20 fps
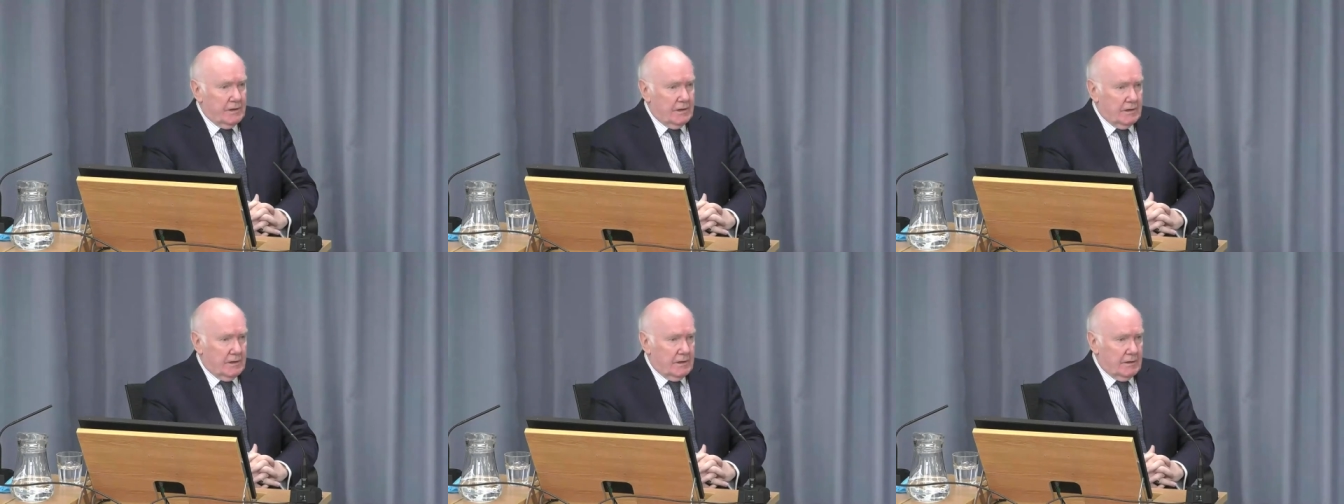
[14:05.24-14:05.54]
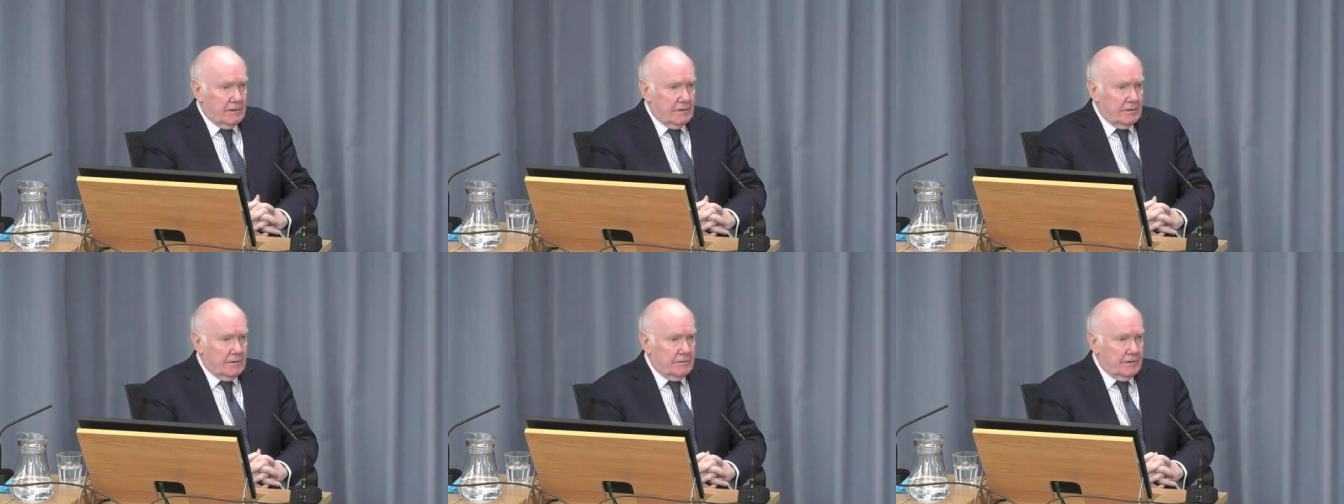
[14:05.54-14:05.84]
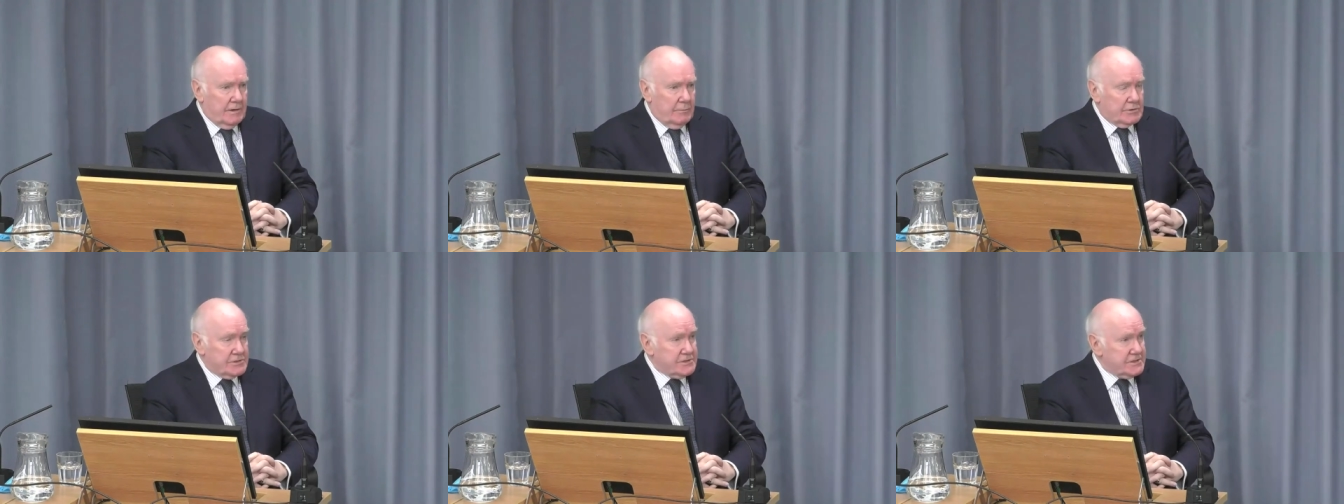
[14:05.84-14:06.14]
uh,
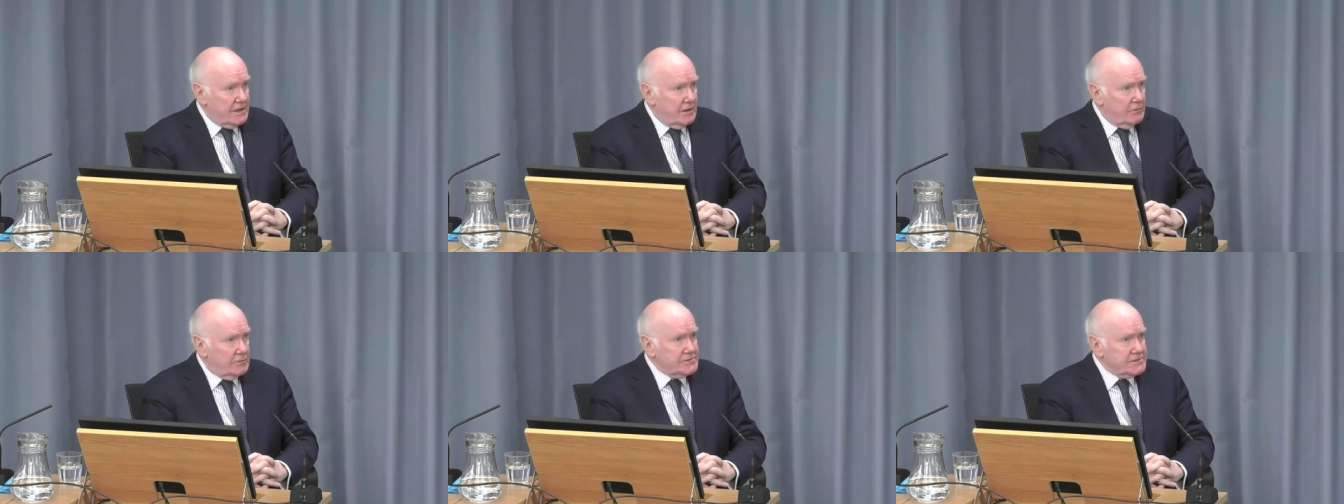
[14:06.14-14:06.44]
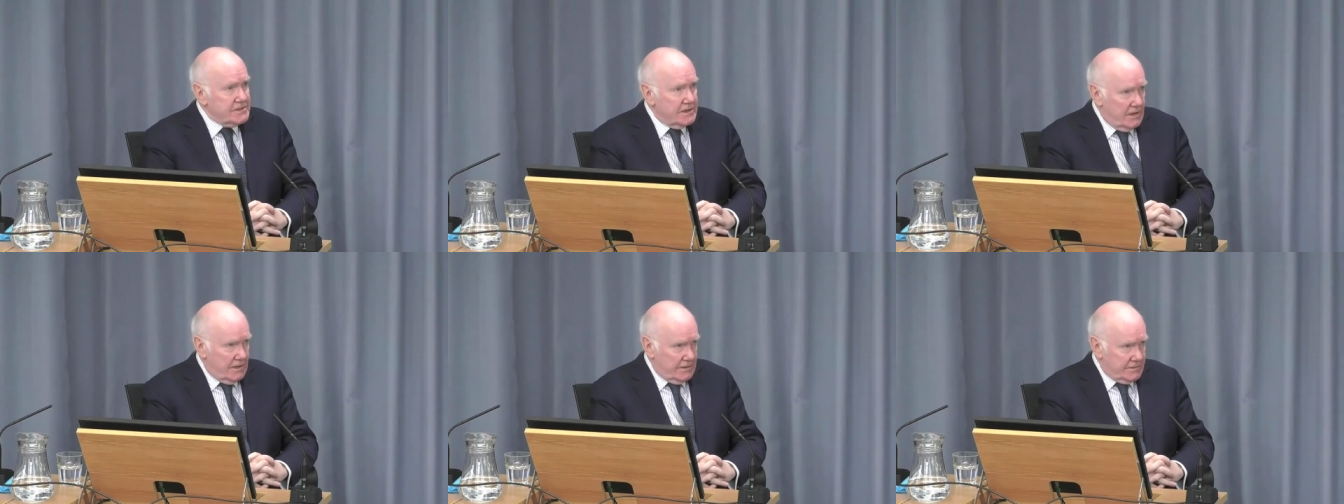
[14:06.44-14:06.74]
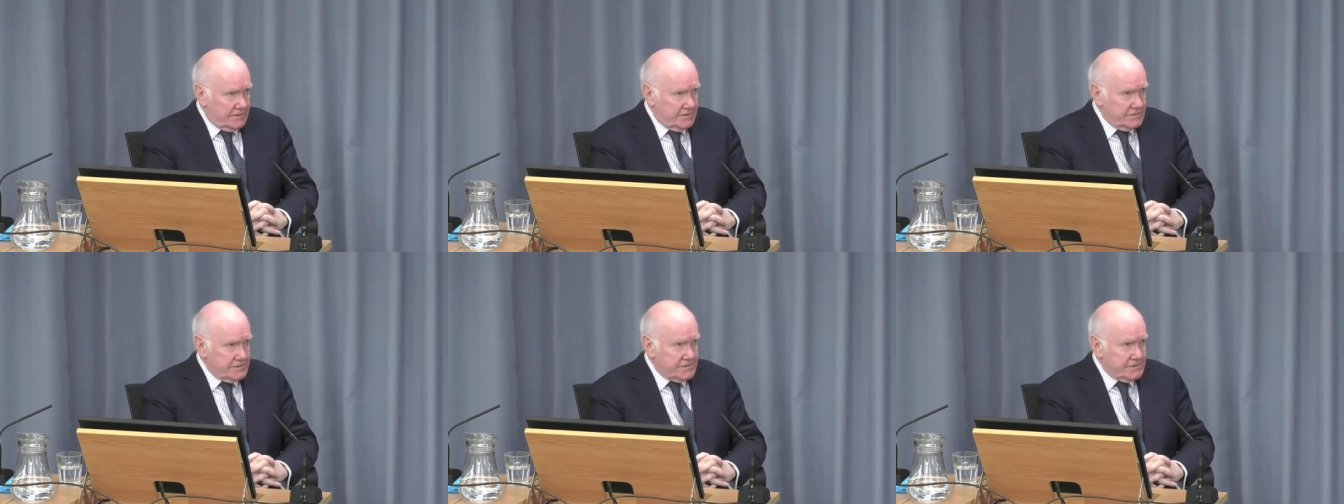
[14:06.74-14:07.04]
they were
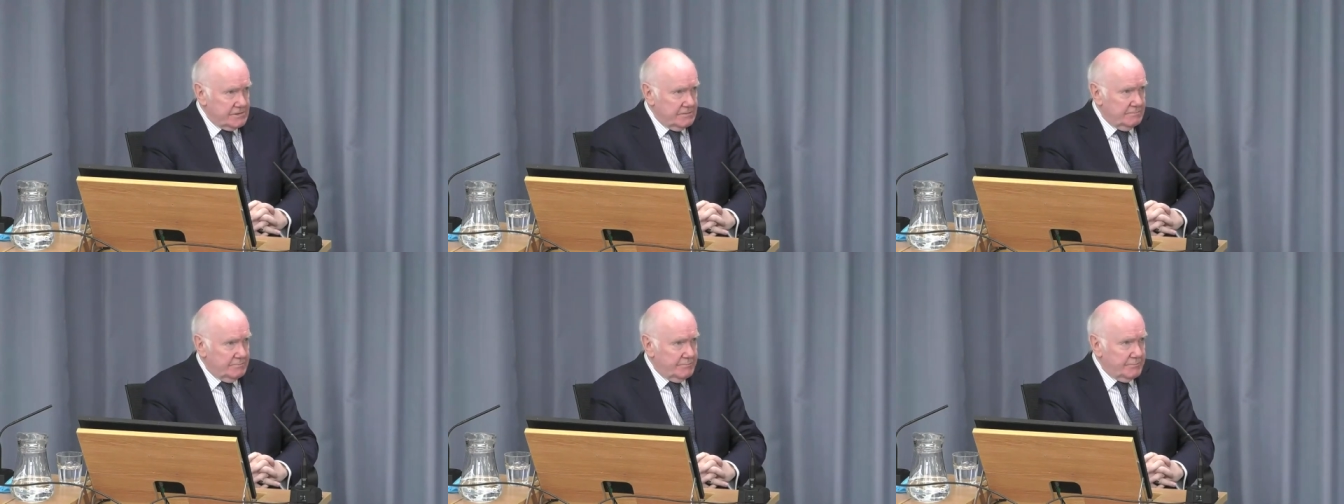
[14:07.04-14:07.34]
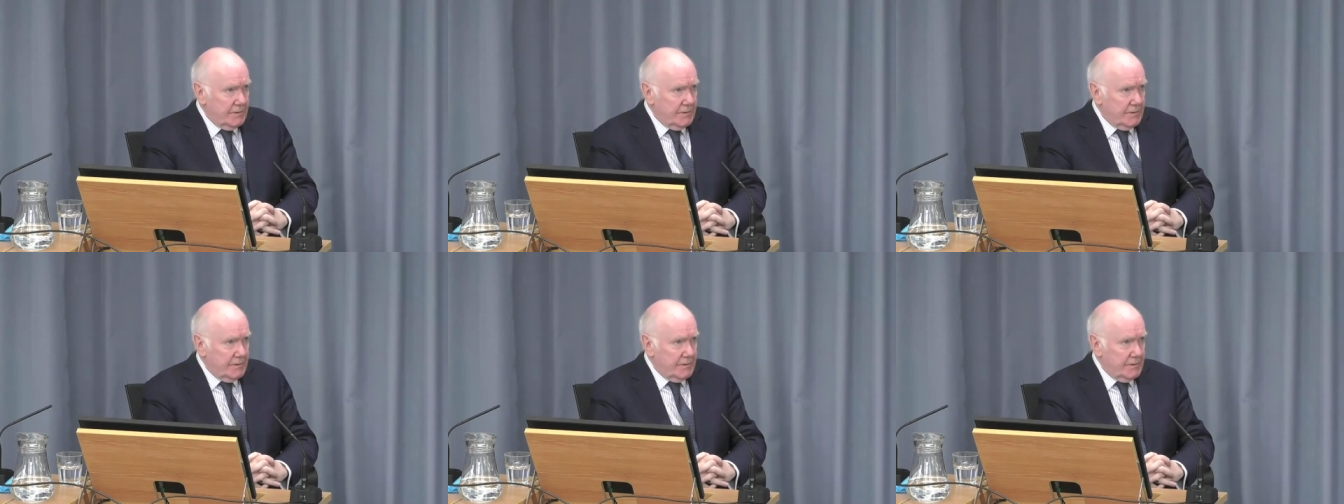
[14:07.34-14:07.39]
self-starters,